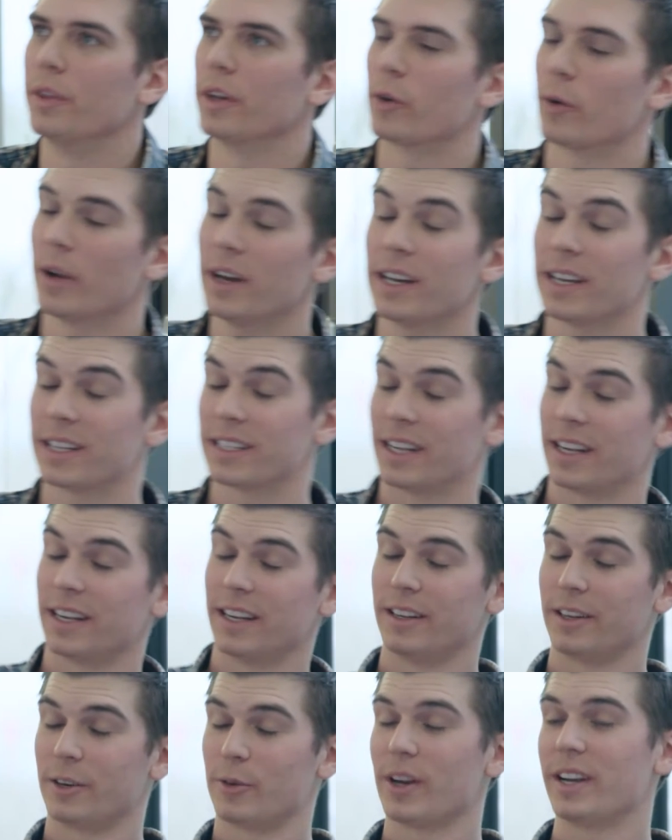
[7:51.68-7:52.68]
The
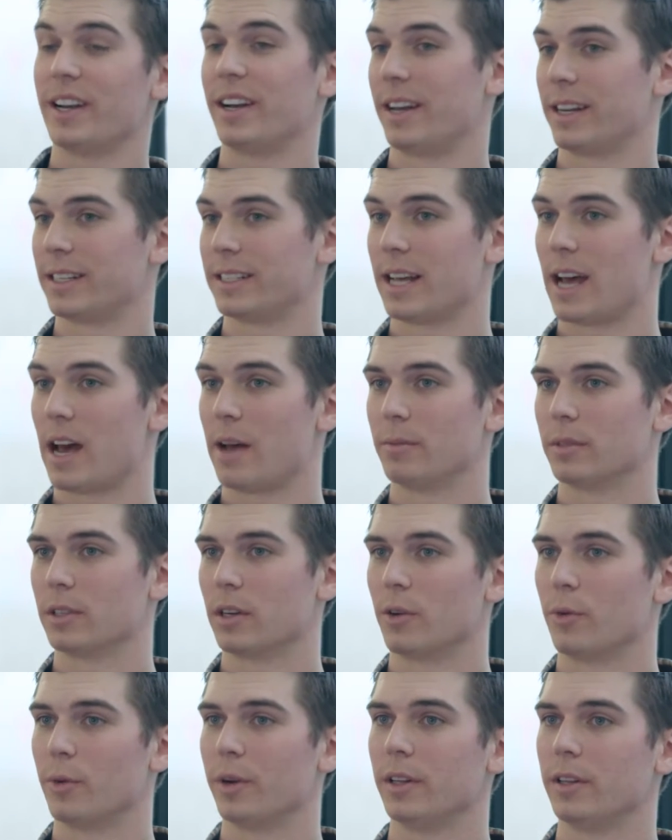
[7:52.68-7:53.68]
credit exams
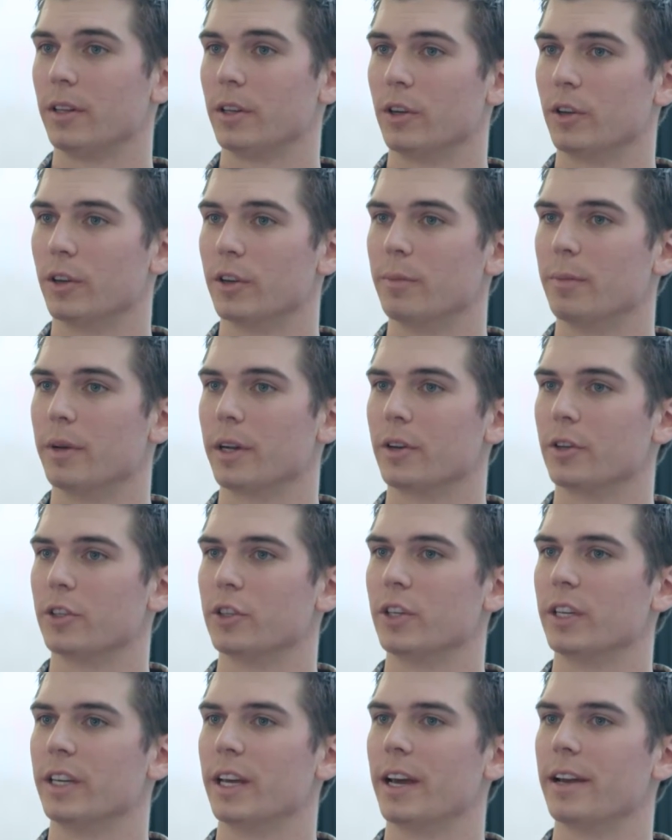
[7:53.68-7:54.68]
are really good
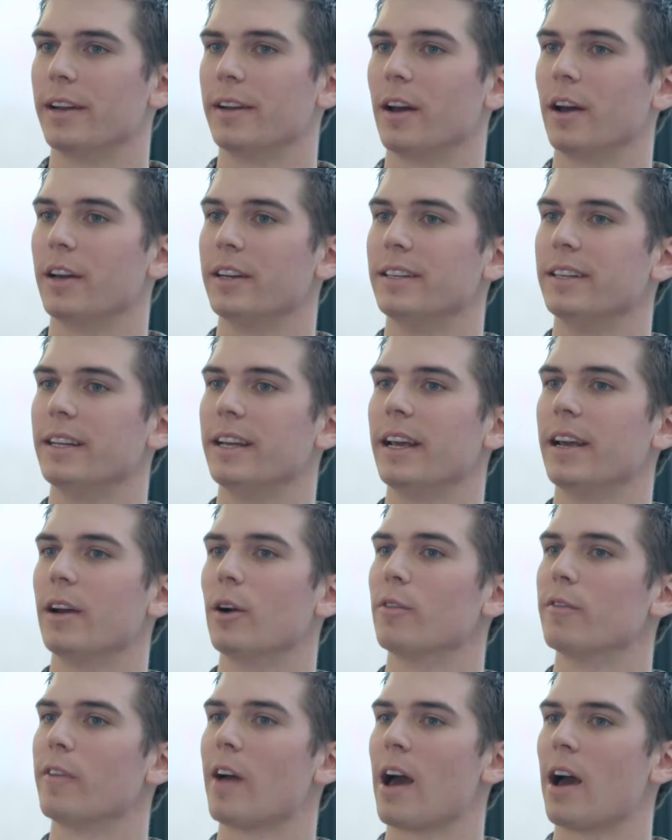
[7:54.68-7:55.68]
because you get an
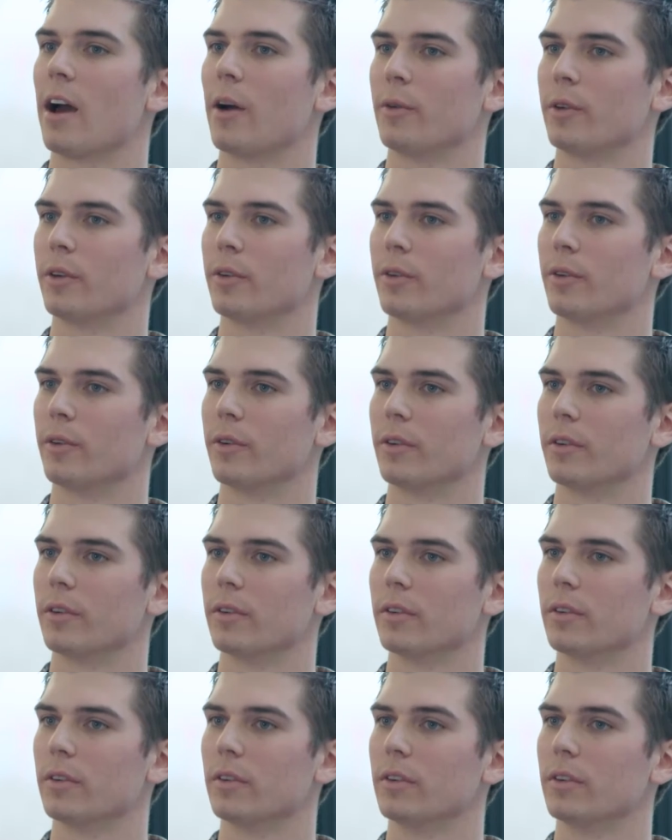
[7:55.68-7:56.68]
idea of how you're